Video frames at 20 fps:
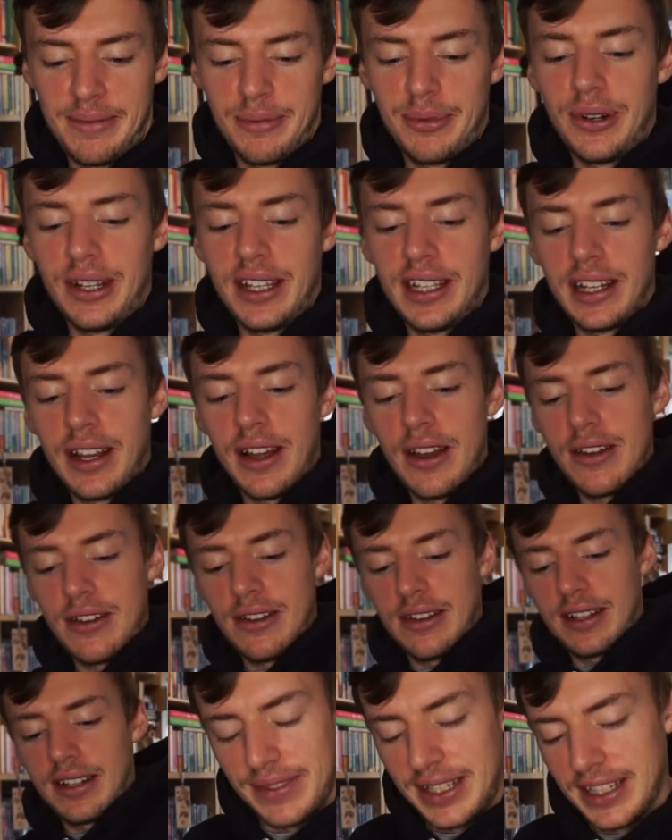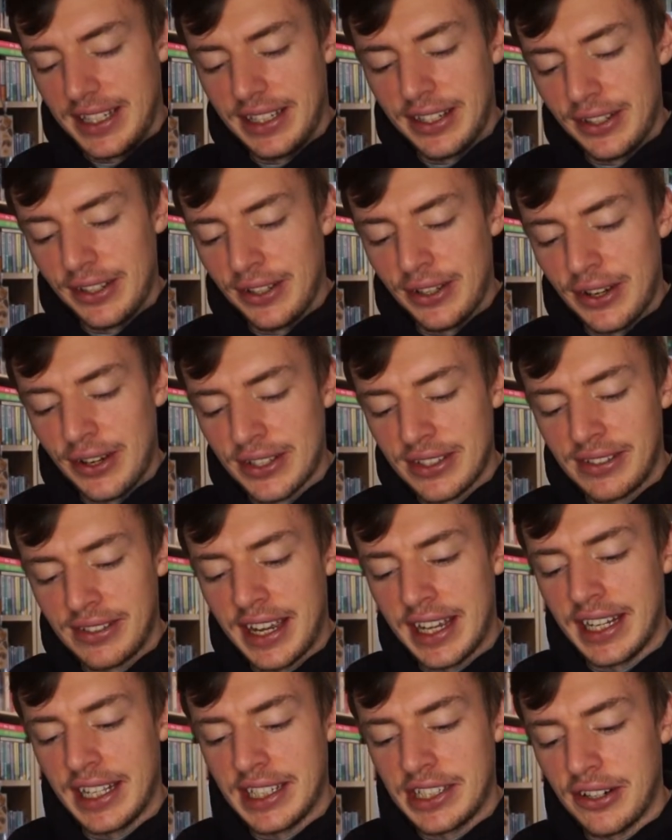pretty low, and the odds of
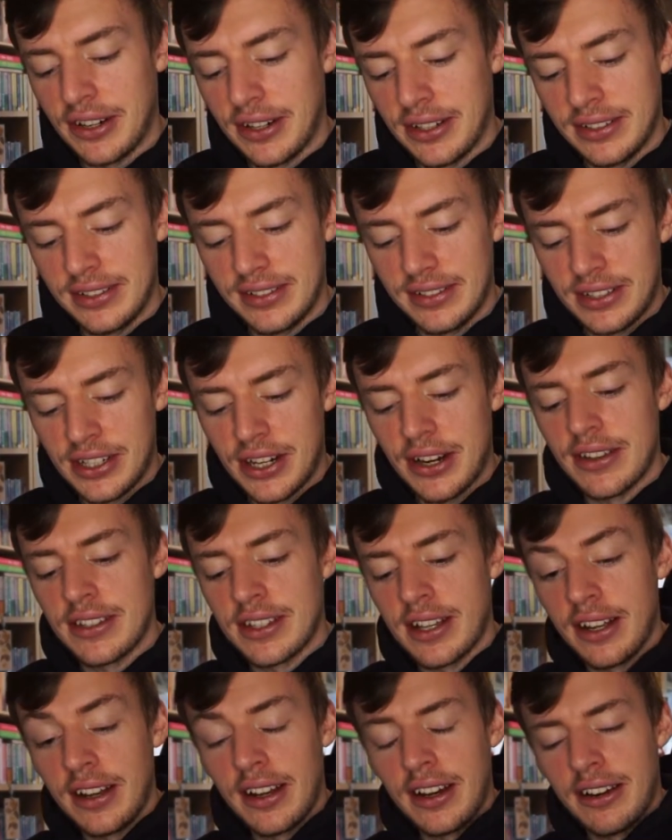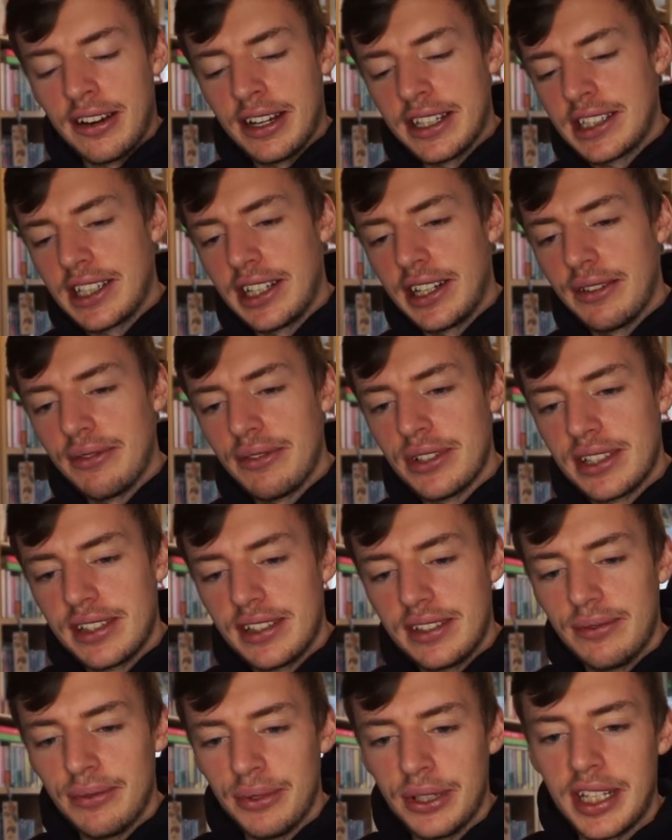getting that Charizard are actually like
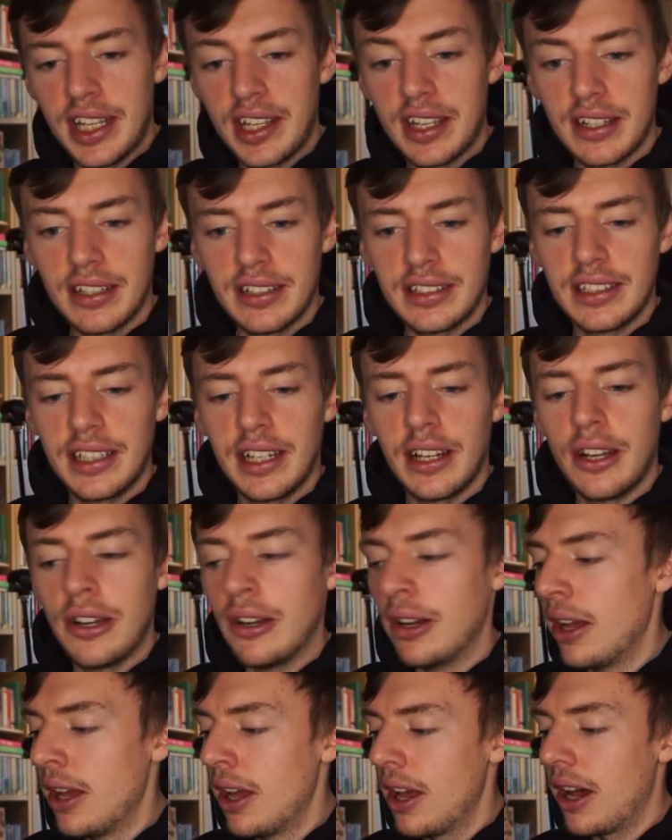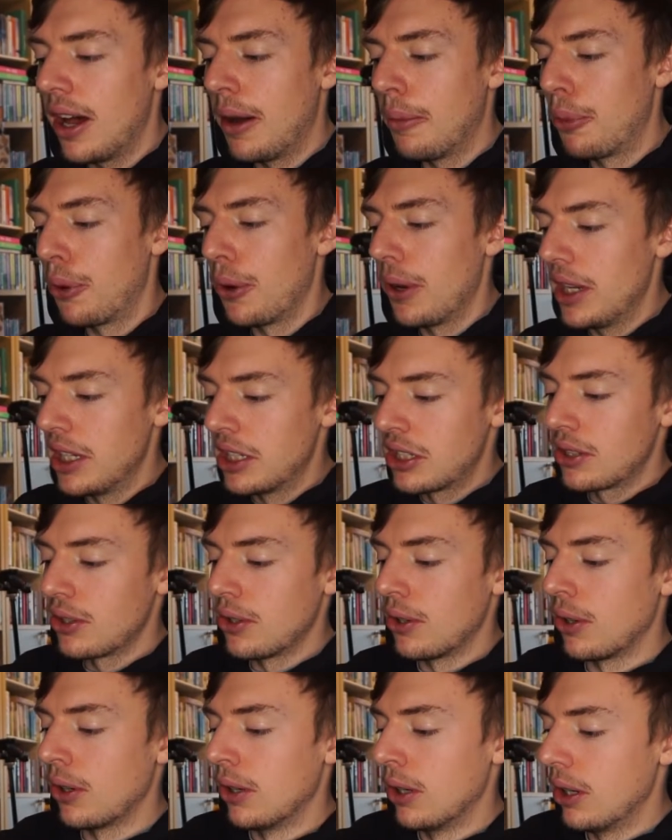ridiculously low. I'm pretty
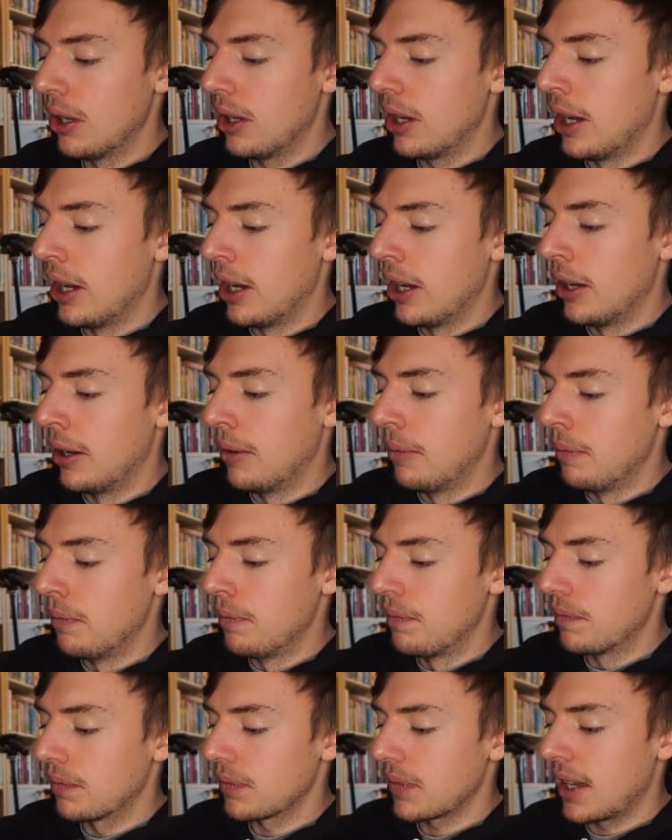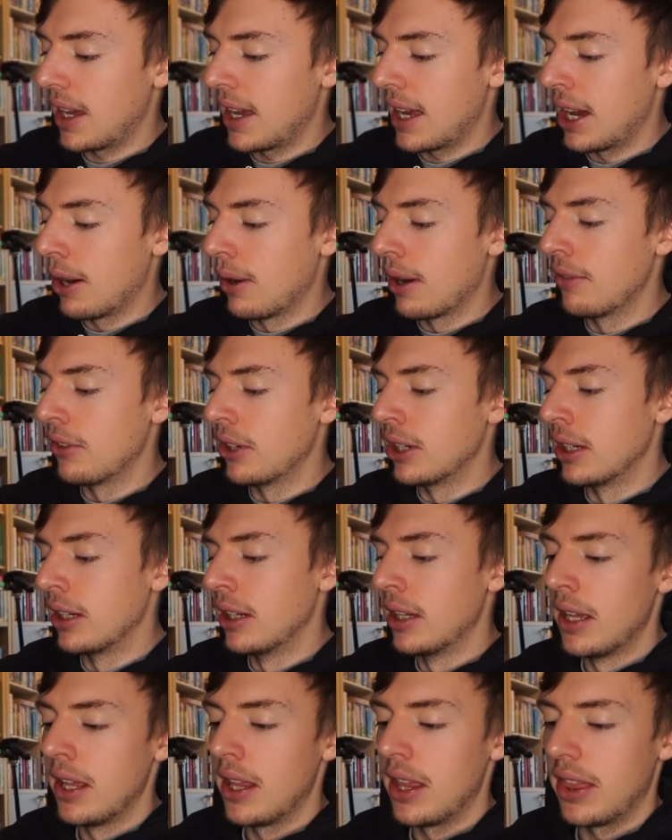sure. However,
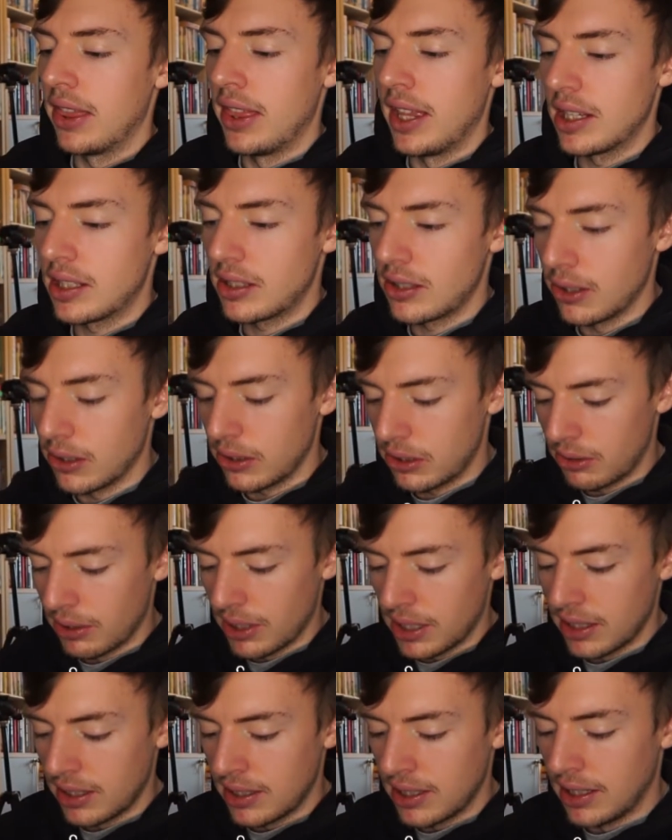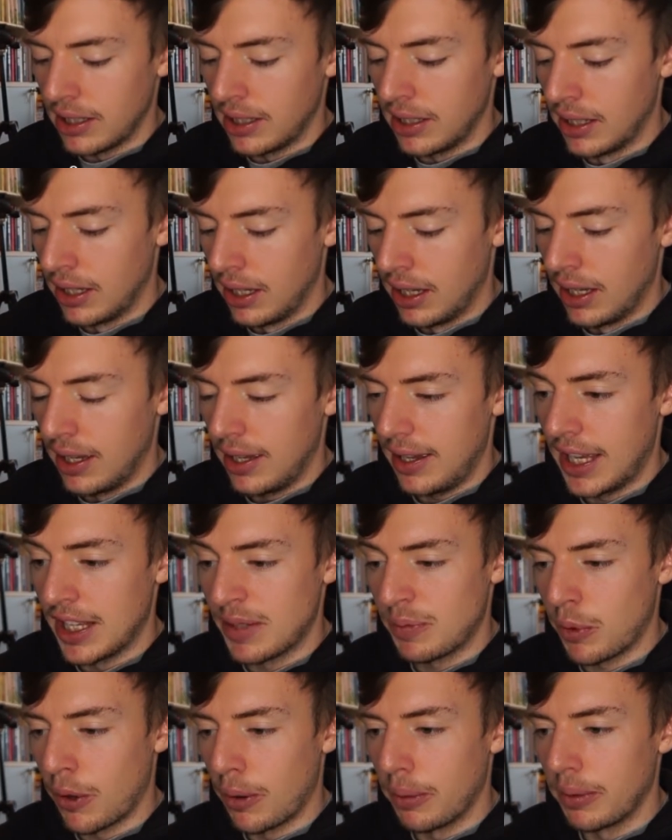this Toxtricity is
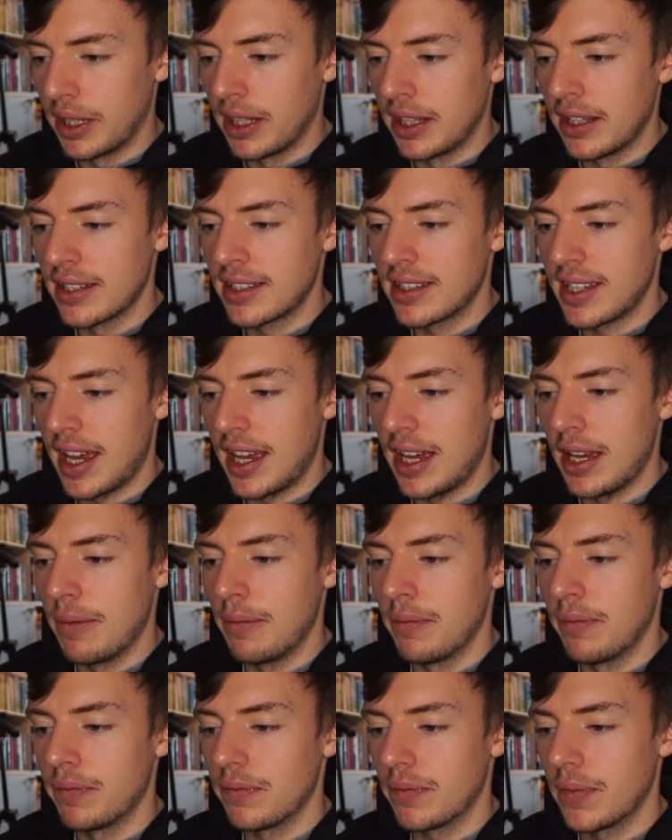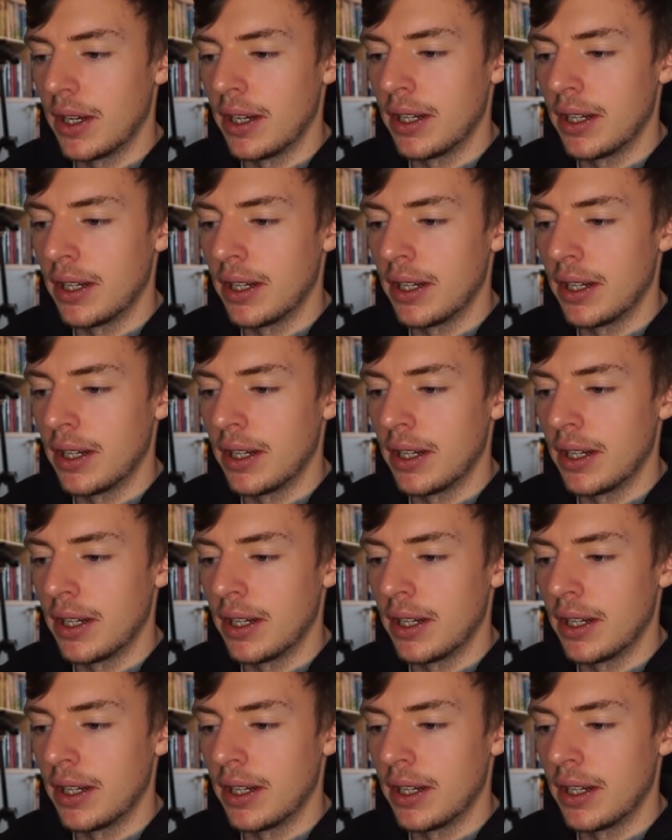probably the same